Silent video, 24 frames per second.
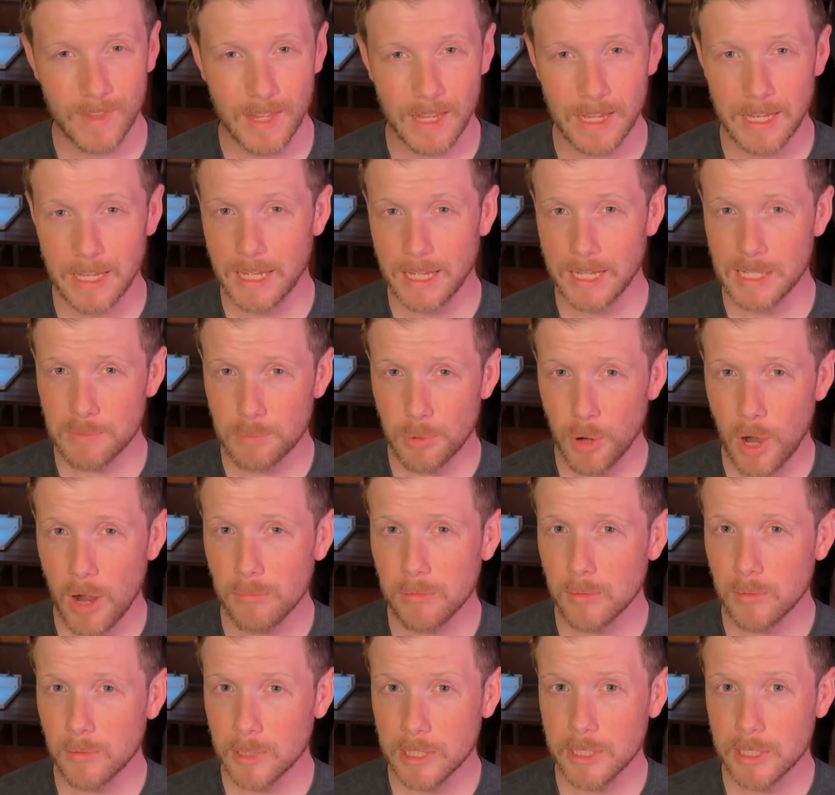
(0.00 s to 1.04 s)
it's
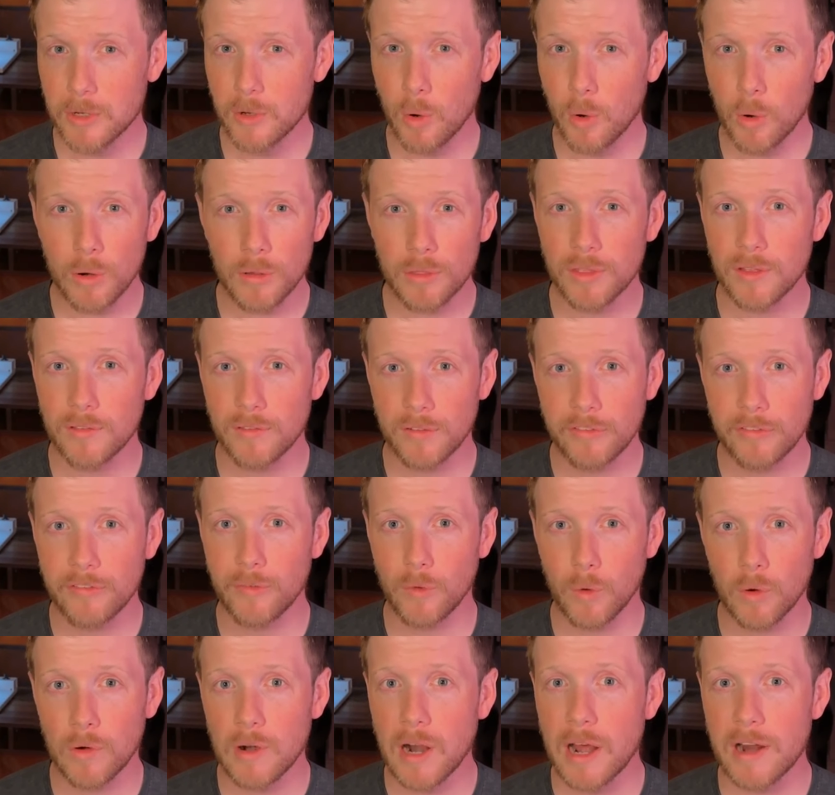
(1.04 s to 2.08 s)
probably north of a
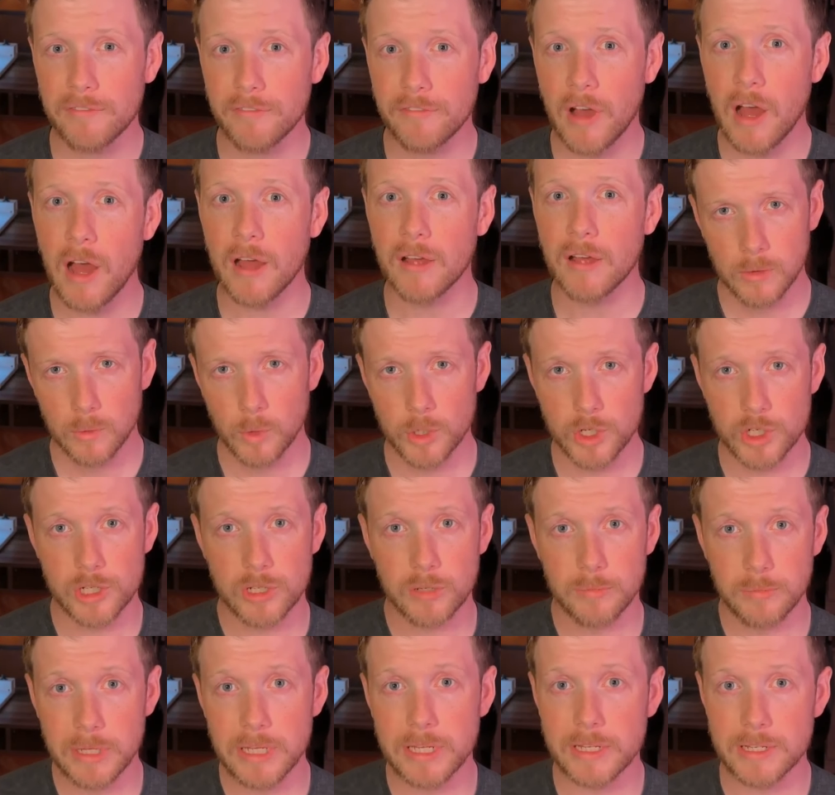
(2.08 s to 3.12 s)
4 out of 5, which to
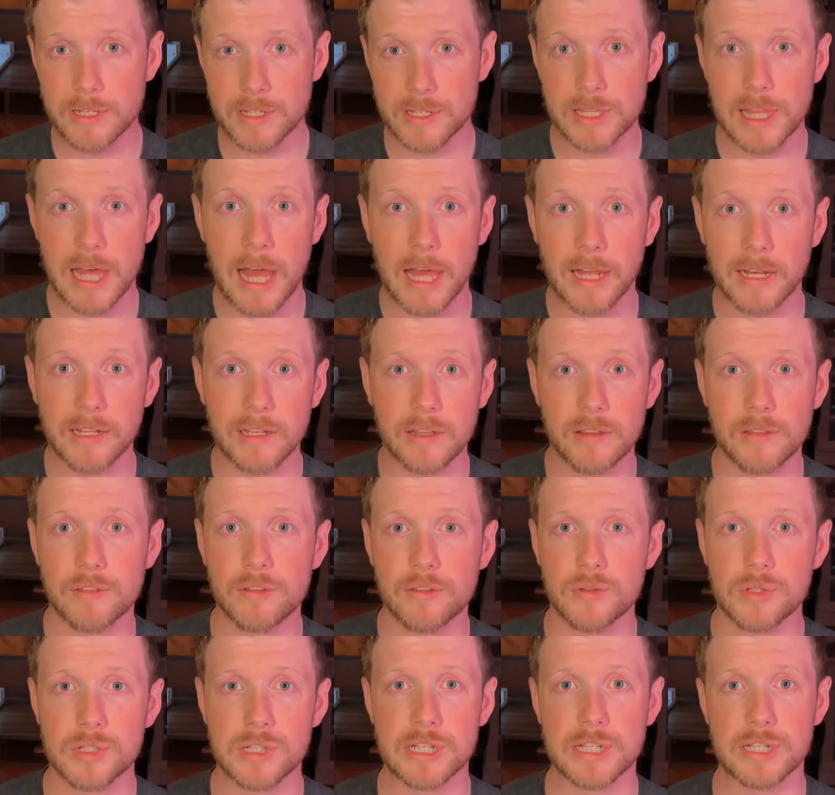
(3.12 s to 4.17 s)
me is that
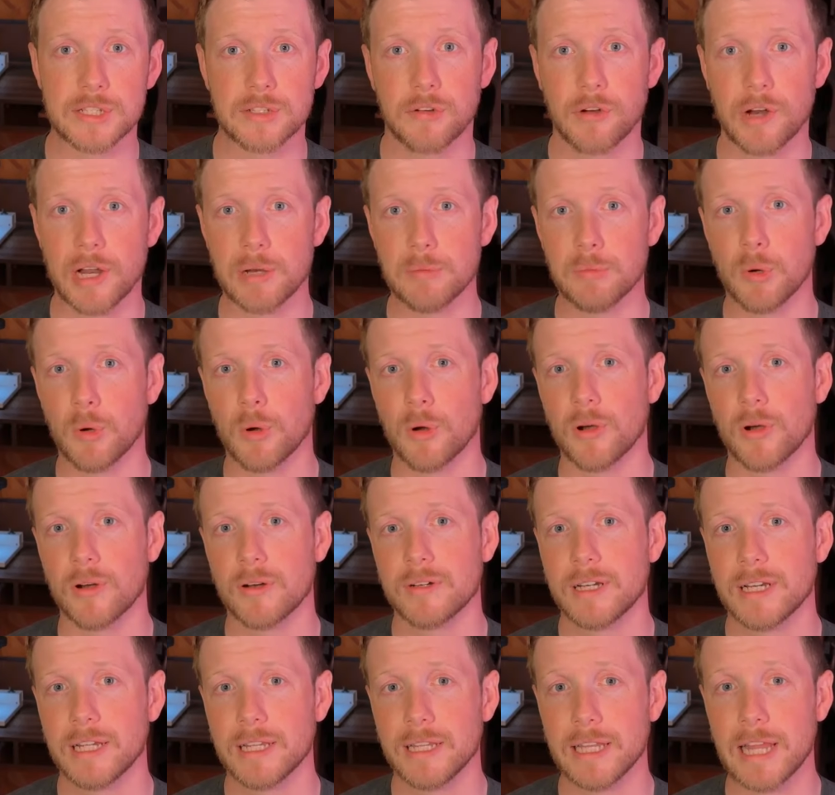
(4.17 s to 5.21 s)
enthusiast grade pour.
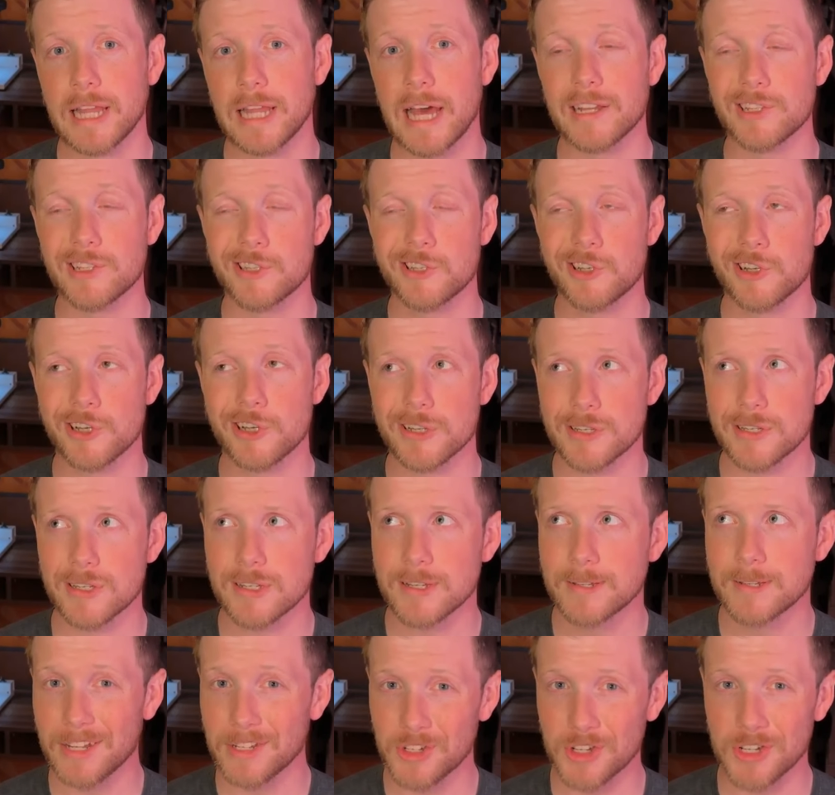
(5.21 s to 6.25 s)
And that is just
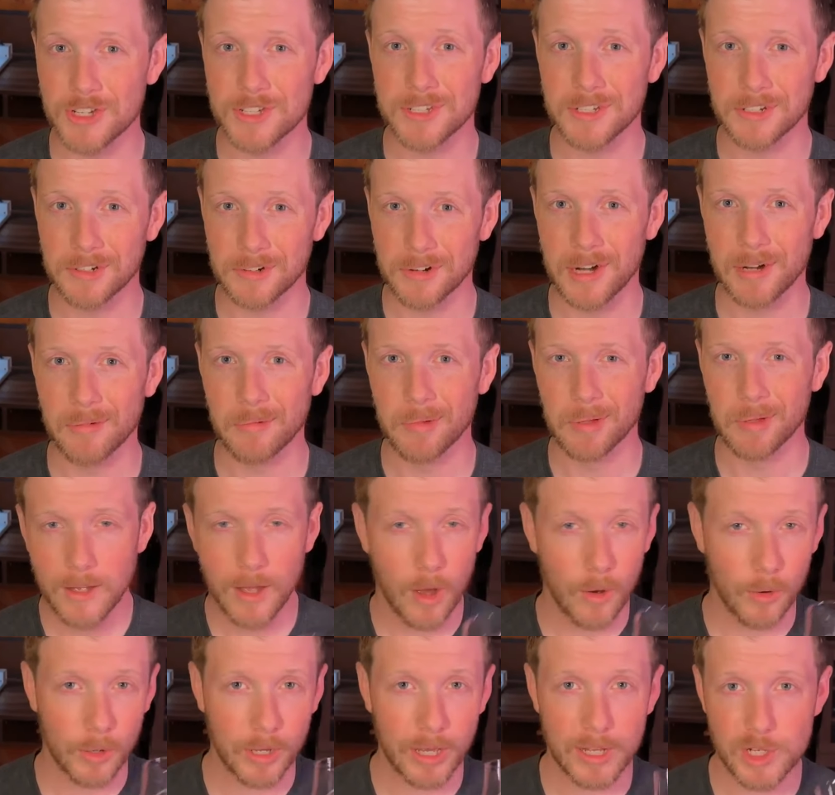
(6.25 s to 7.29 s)
incredible.
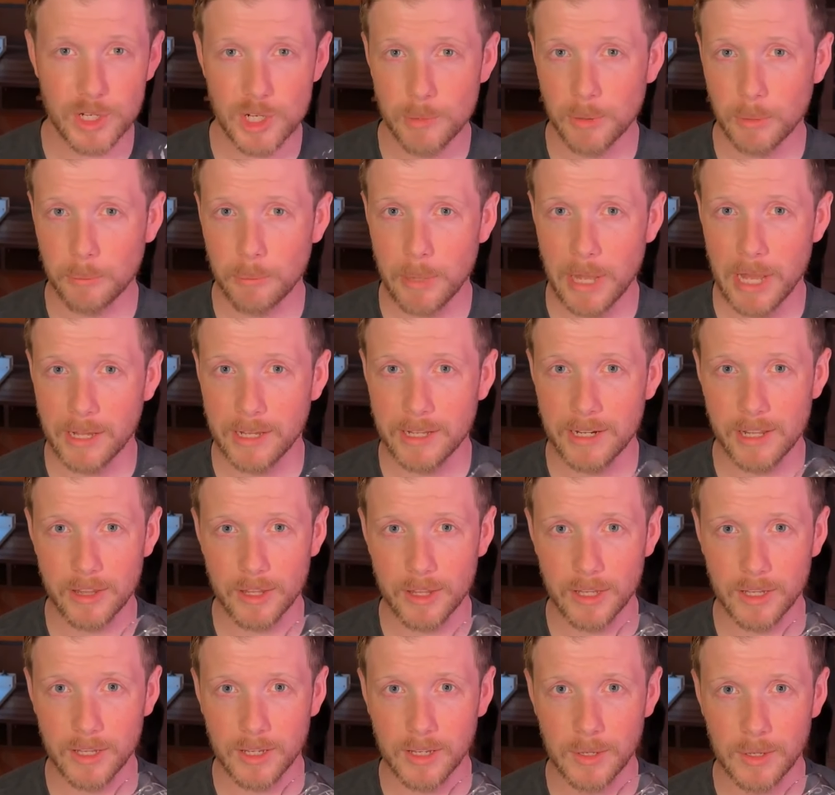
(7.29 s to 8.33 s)
Okay, jumping back into
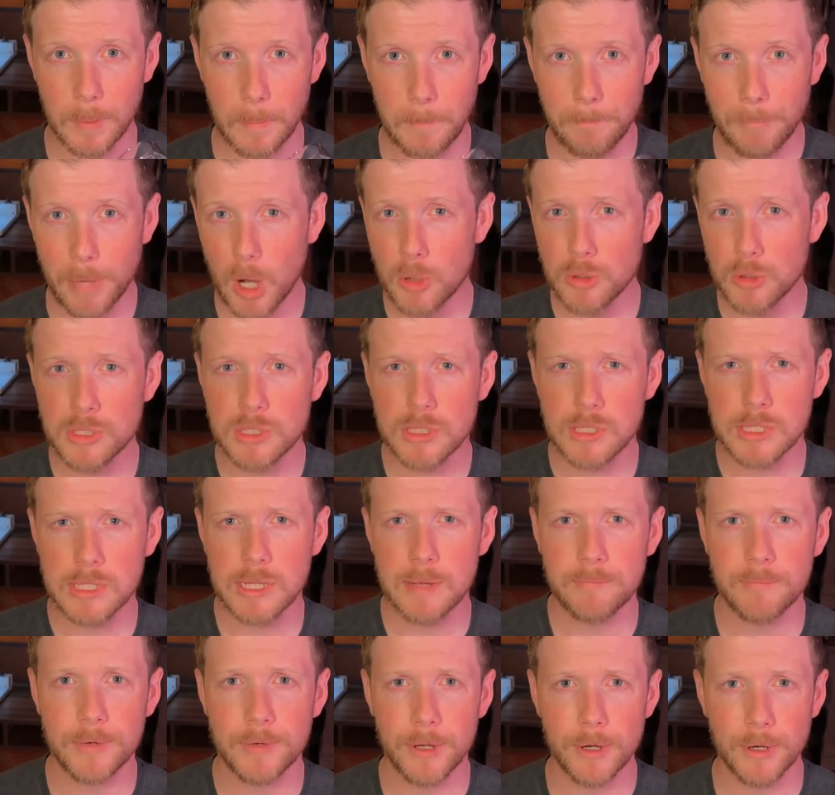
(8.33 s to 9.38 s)
the post-sip
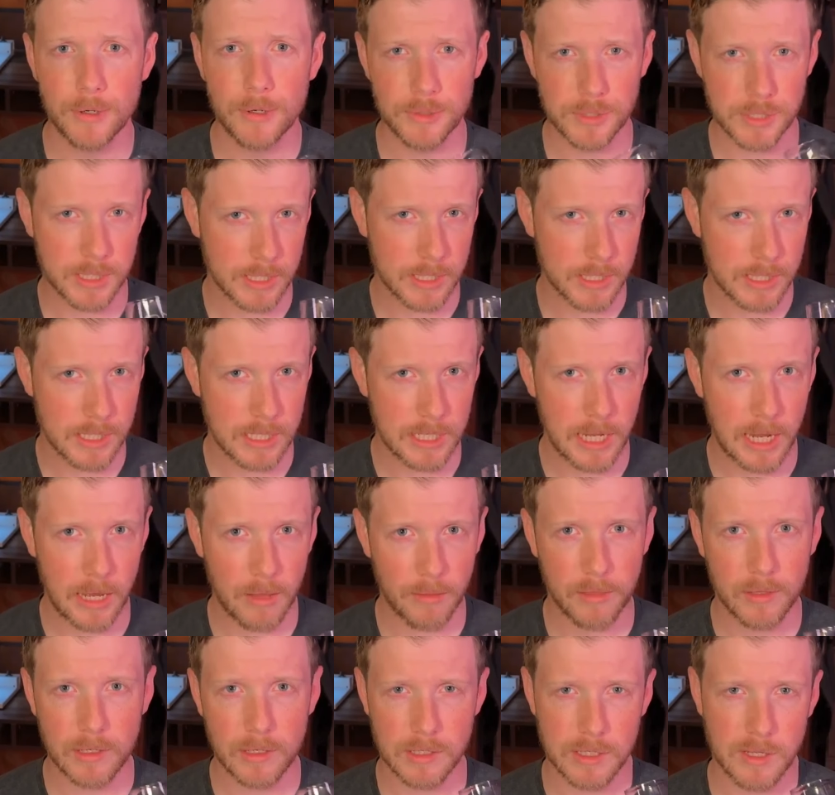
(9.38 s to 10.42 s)
nose to see how
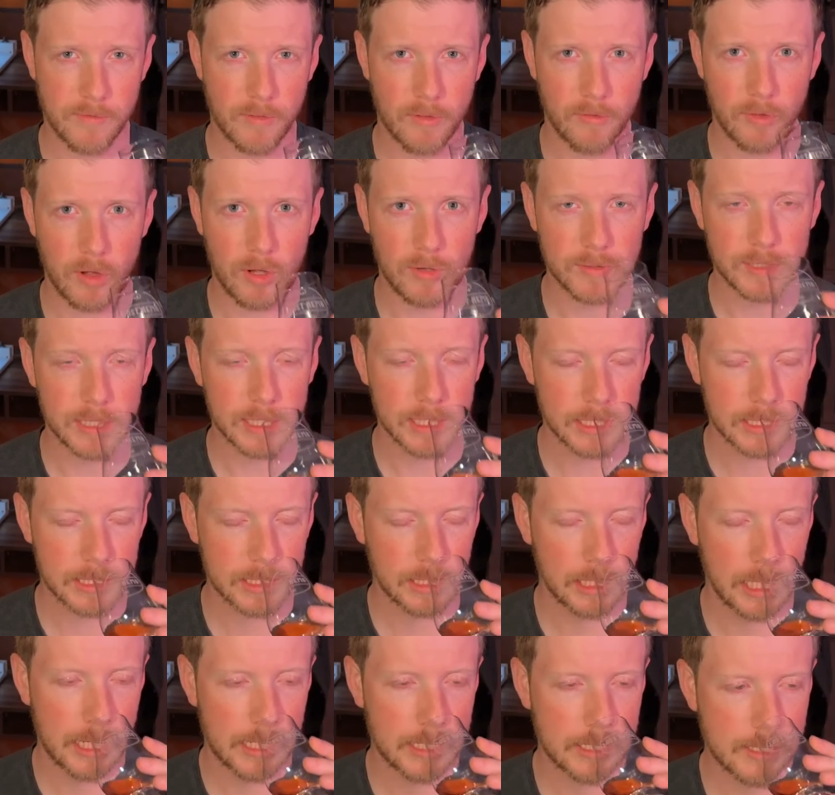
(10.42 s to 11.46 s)
things have evolved in this
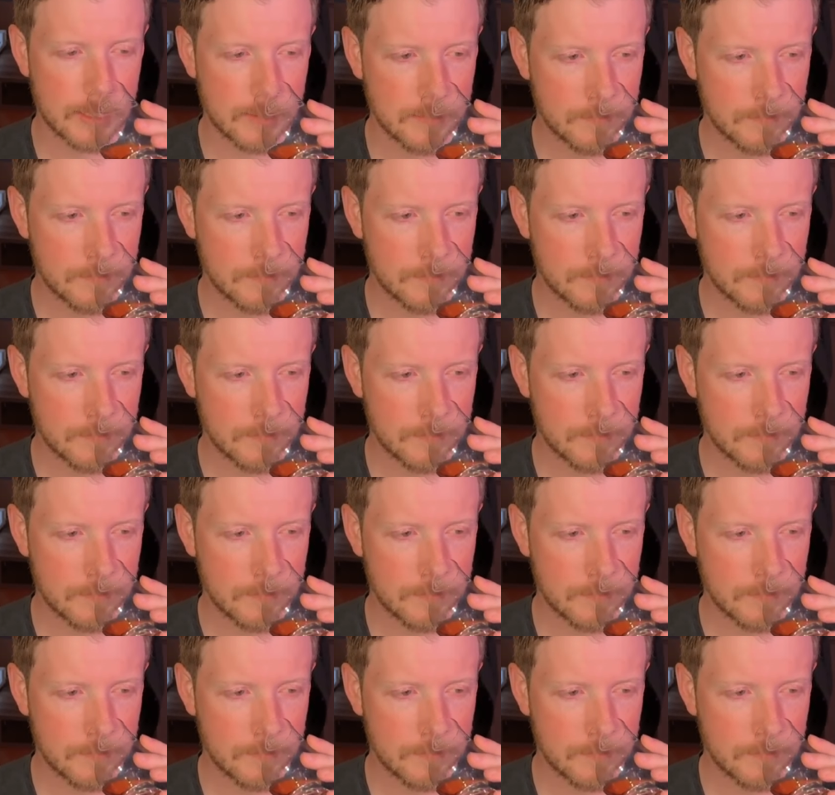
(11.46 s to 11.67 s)
glass.